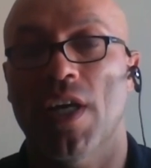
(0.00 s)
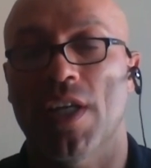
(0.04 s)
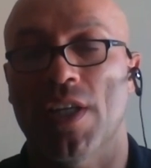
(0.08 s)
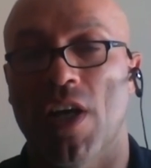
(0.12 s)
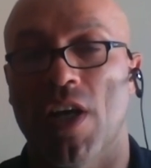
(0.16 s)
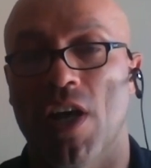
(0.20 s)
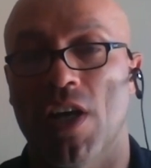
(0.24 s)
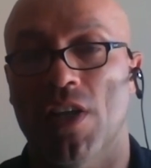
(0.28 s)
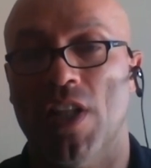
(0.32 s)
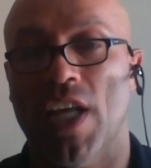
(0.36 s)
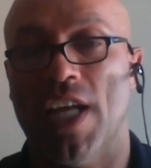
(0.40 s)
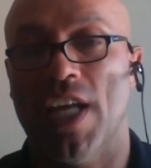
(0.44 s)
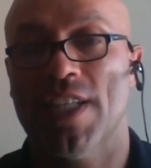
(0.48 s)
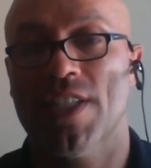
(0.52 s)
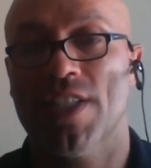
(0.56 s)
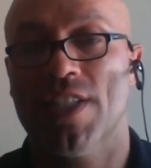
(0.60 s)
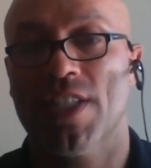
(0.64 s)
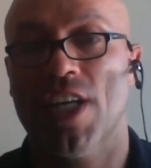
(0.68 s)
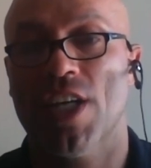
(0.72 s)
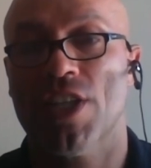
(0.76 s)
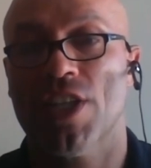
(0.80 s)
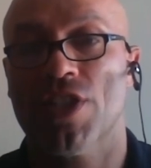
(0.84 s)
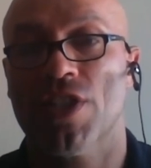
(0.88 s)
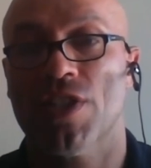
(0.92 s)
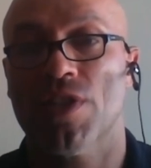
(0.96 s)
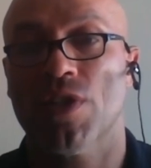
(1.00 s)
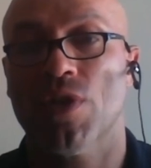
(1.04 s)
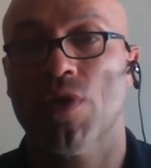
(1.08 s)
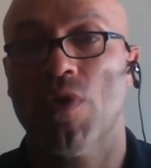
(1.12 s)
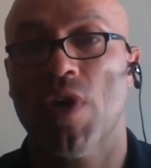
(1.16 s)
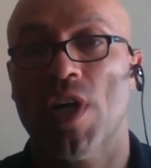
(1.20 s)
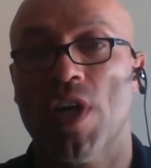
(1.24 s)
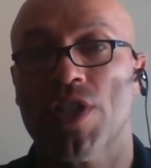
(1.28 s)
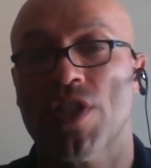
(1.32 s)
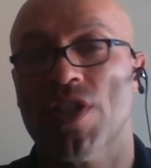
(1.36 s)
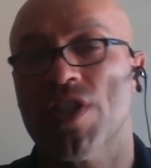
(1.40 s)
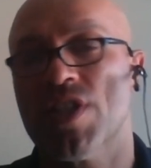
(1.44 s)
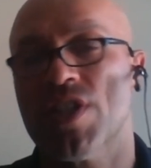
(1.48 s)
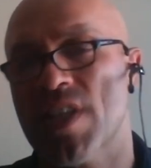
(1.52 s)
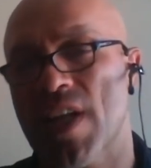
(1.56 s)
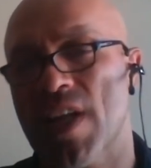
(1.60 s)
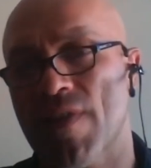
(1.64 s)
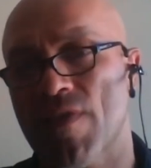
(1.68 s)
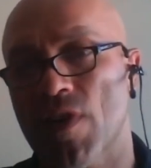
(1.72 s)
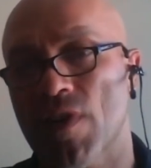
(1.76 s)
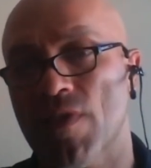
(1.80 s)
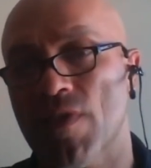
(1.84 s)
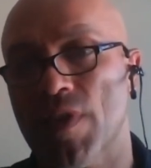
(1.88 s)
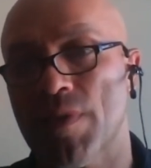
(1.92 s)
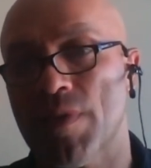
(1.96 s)
an online discussion question,
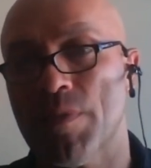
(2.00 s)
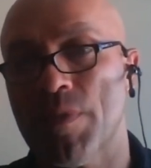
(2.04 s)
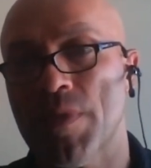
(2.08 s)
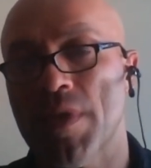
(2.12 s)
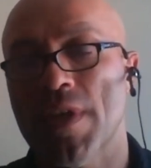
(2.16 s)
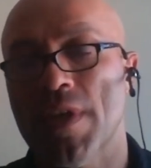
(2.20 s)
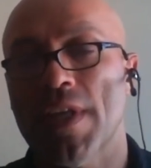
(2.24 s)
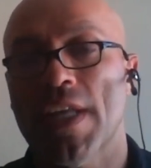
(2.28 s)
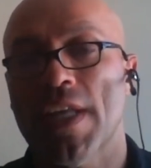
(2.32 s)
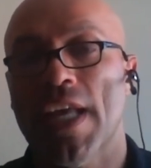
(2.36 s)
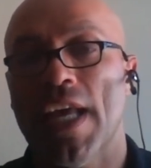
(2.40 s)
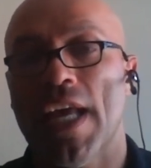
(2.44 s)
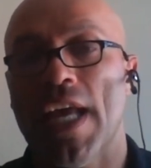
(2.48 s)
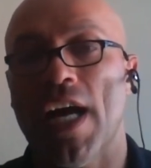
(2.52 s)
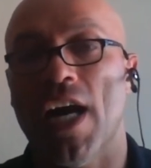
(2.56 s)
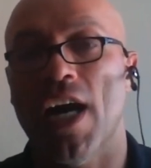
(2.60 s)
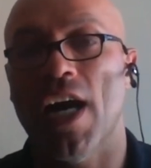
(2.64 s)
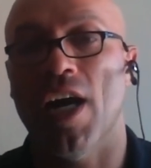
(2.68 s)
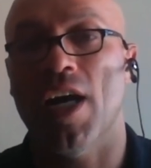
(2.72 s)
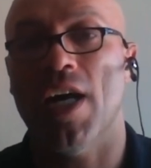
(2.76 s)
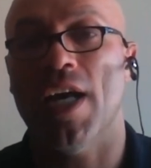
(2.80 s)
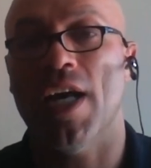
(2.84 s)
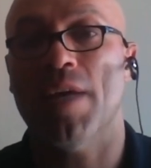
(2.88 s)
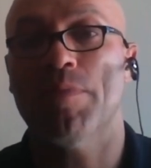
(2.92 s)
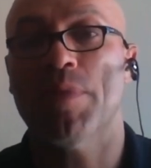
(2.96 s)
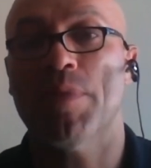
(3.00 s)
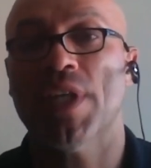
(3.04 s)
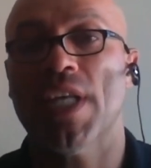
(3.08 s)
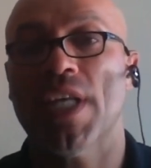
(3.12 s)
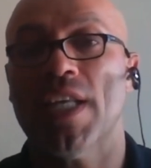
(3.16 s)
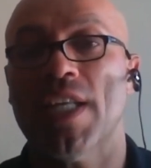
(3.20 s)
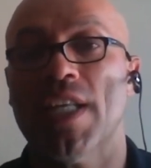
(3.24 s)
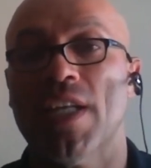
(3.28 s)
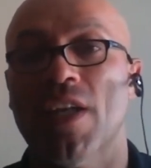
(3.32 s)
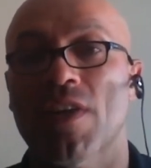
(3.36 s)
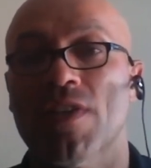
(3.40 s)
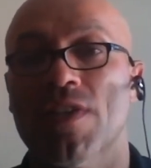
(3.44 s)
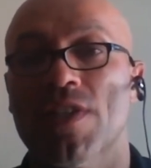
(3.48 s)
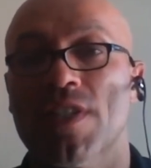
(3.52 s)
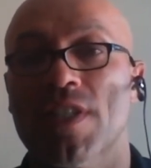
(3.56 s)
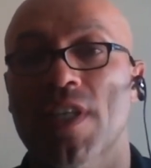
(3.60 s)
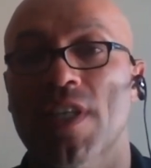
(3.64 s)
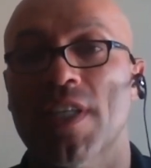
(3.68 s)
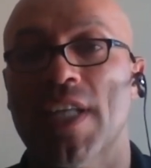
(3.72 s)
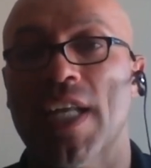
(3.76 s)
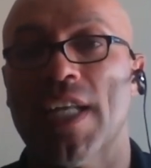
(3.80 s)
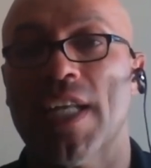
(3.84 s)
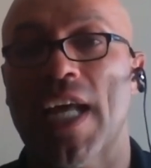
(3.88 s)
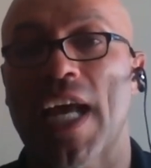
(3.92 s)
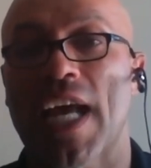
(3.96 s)
several of them, beginning on
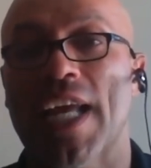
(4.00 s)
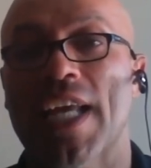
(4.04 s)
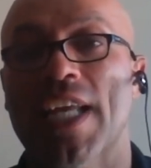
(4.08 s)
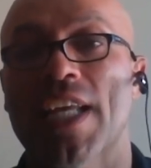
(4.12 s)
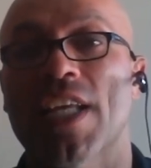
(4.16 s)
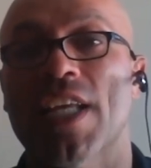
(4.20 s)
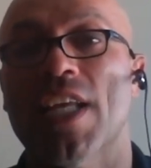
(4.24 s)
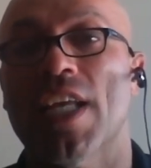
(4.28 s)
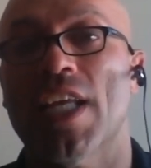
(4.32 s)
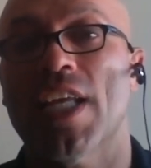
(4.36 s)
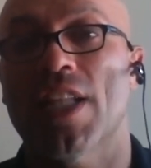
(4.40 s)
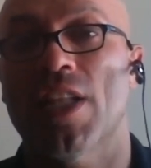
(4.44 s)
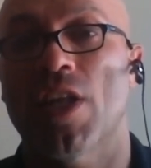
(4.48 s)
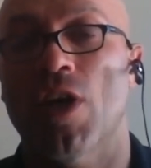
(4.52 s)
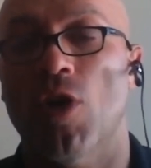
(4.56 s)
Sunday night and then